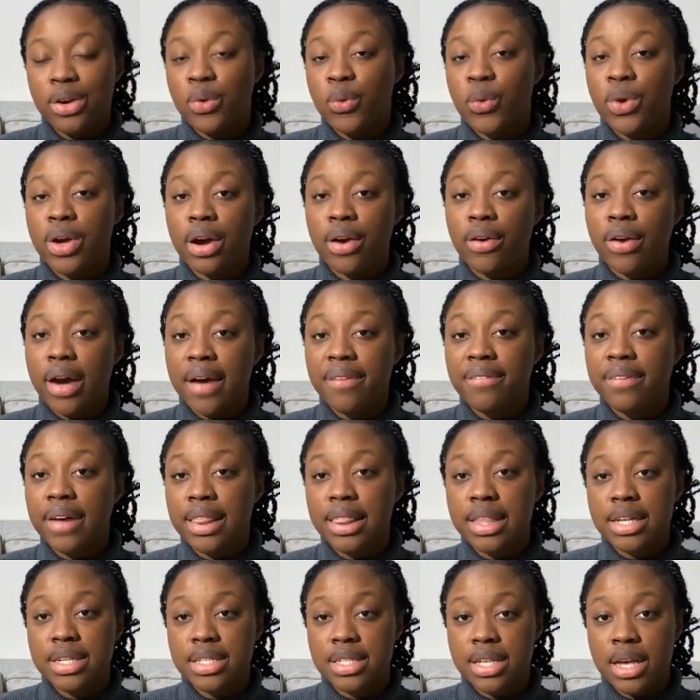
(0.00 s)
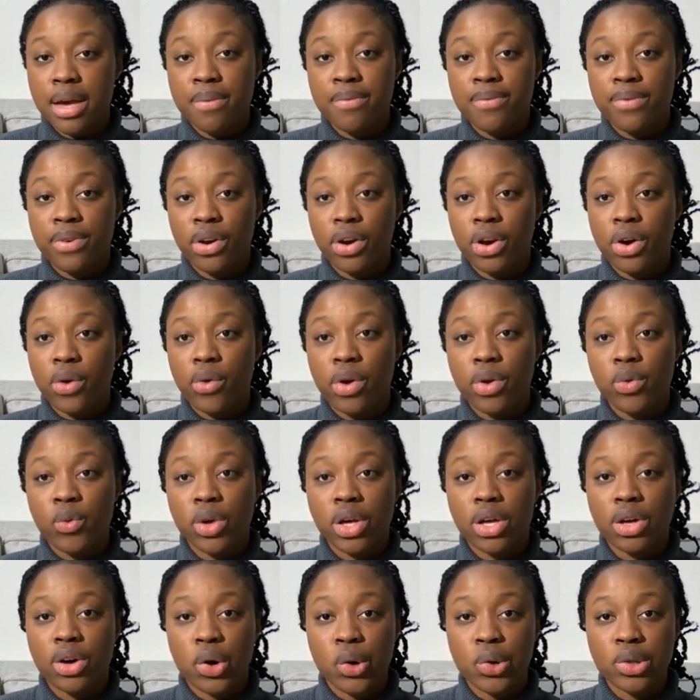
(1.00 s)
We arrive at the same figure when
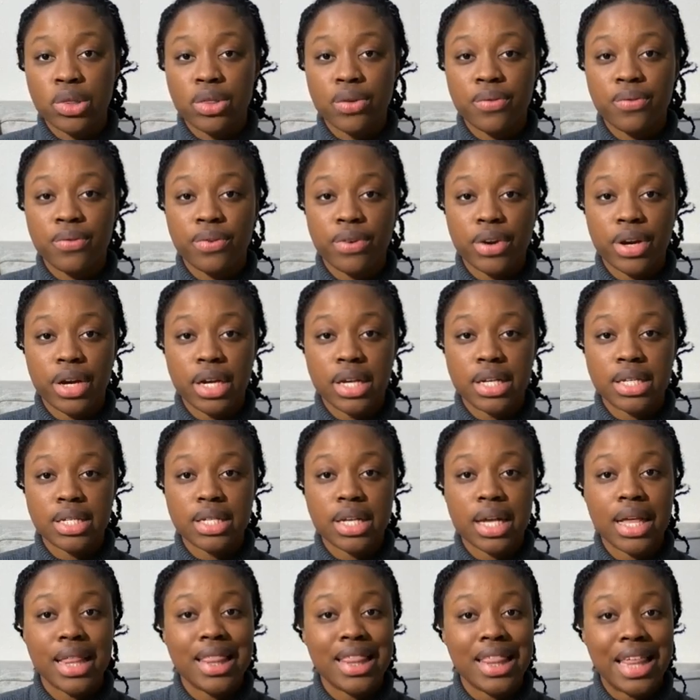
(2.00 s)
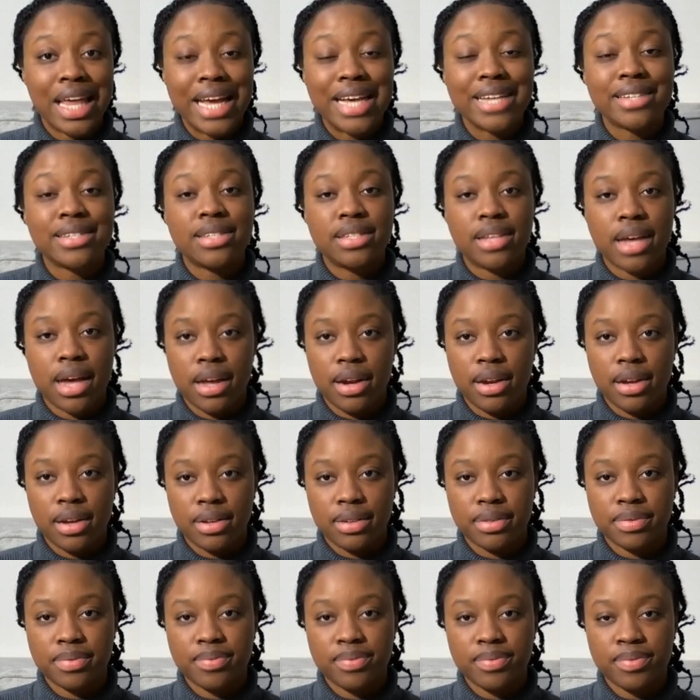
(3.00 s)
we count the phrase they said.
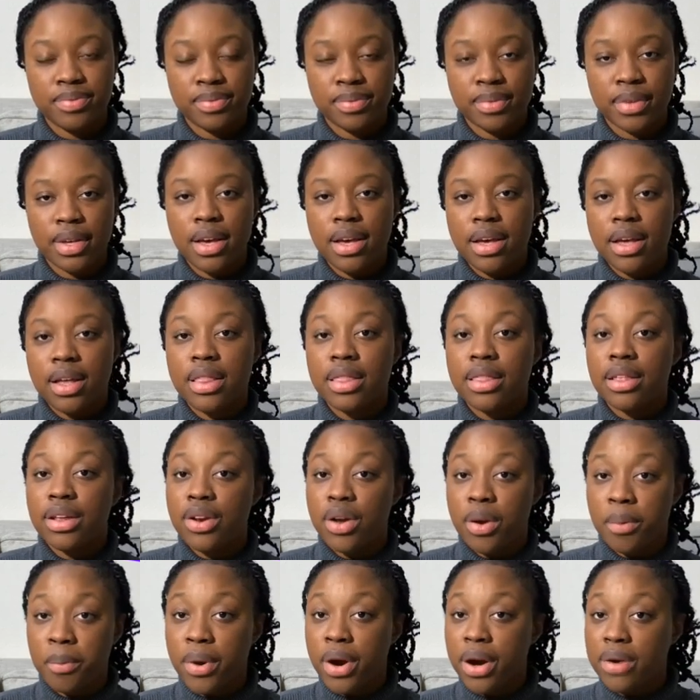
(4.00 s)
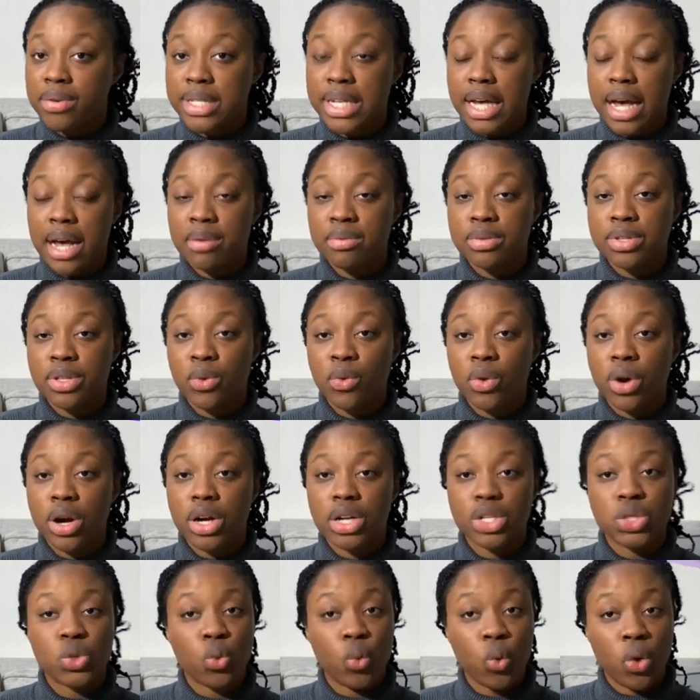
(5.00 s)
The number of times the
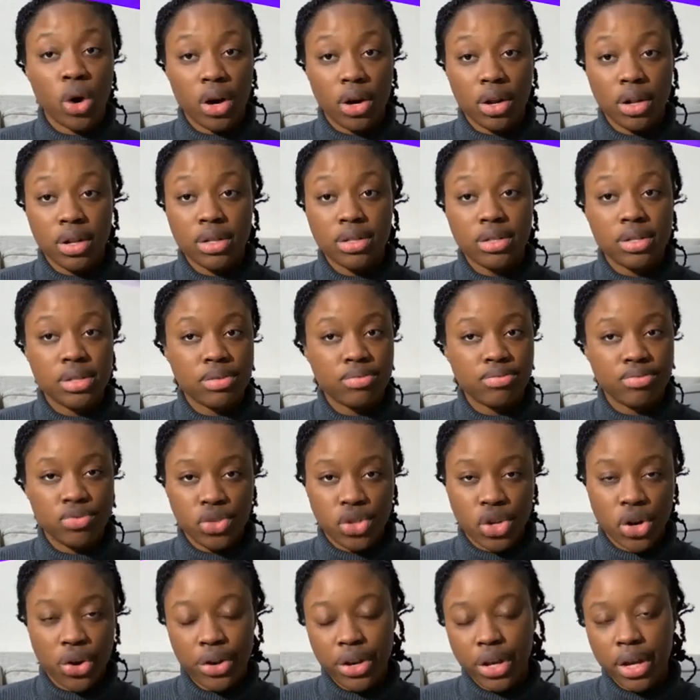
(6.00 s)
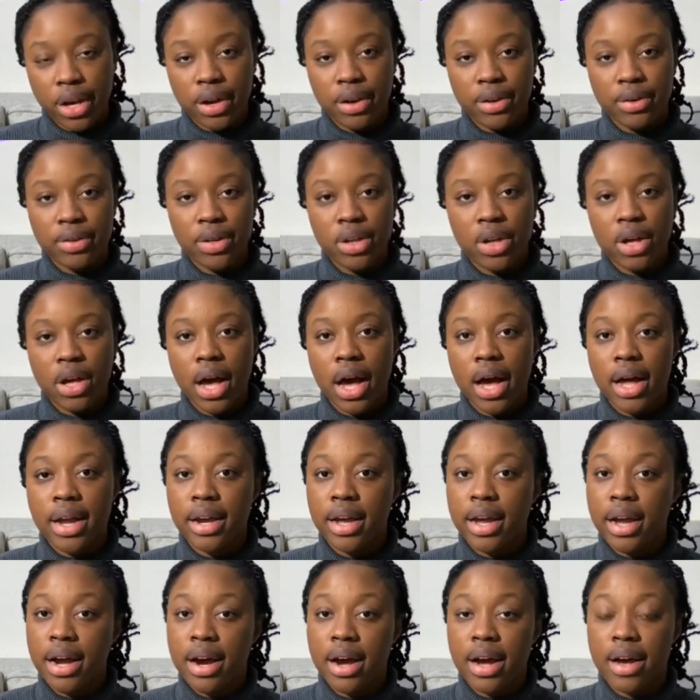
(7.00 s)
words world, dunya, and
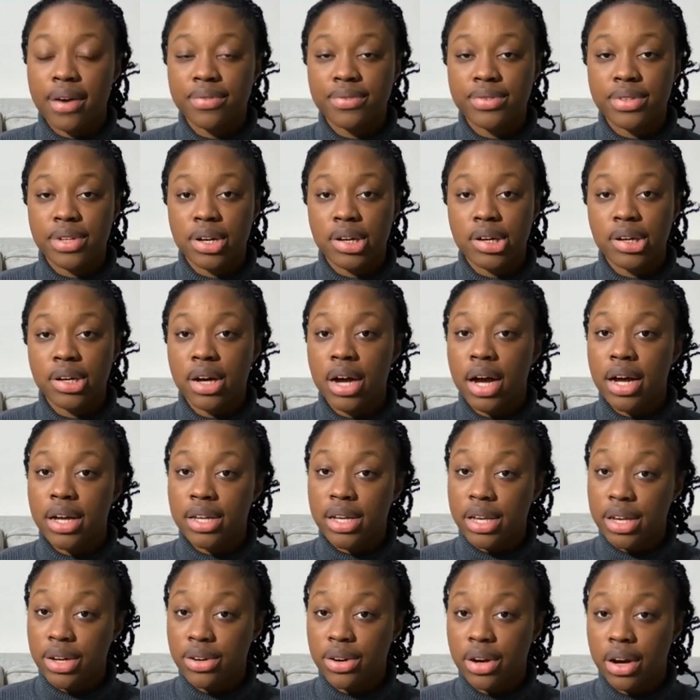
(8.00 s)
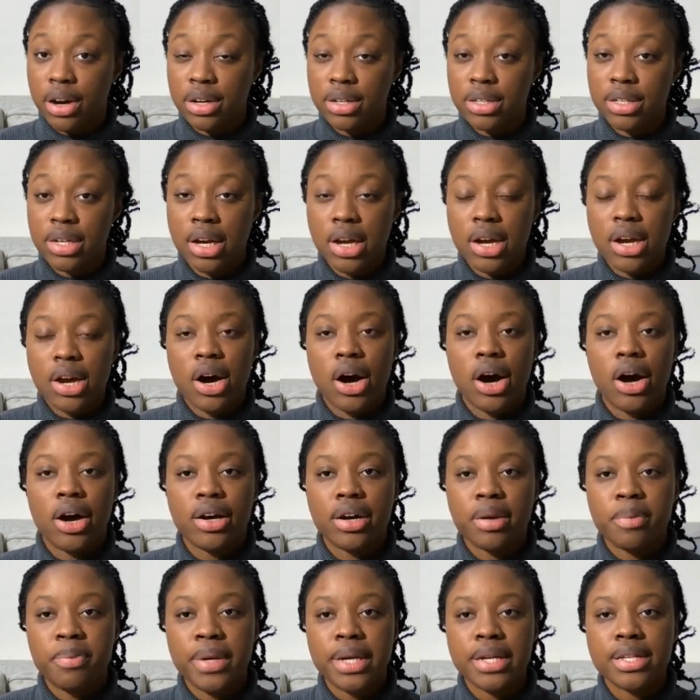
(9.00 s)
hereafter, akhira, are
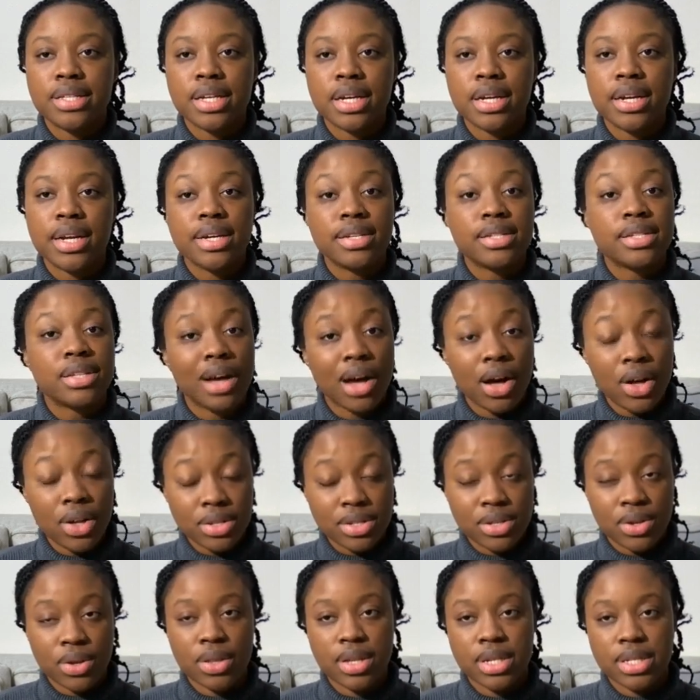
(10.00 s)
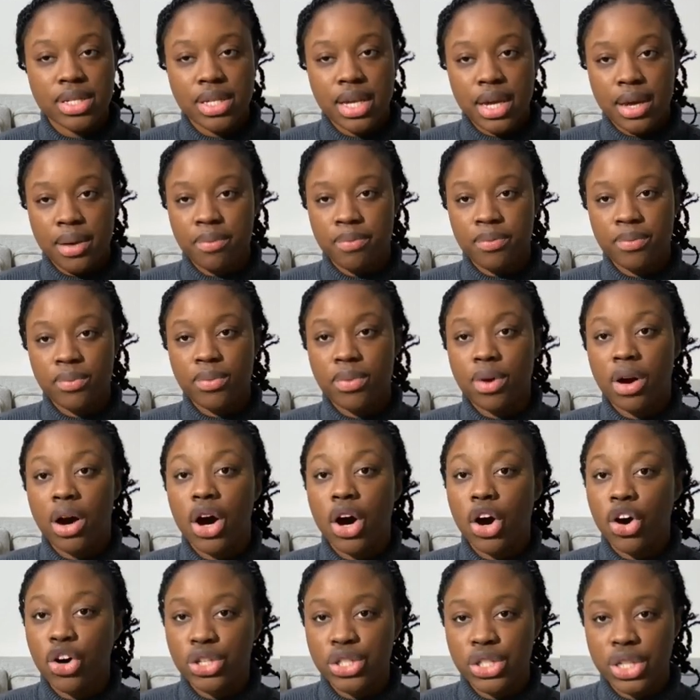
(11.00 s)
repeated is also the same,
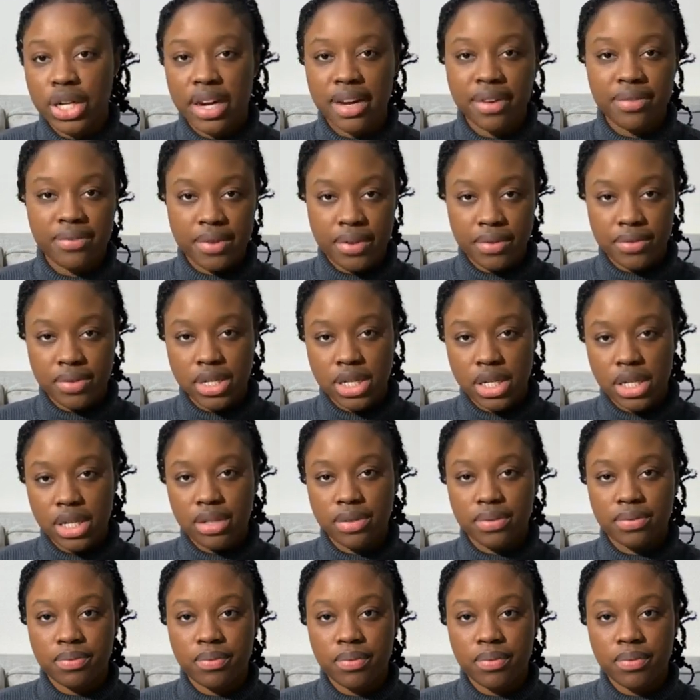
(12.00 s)
115.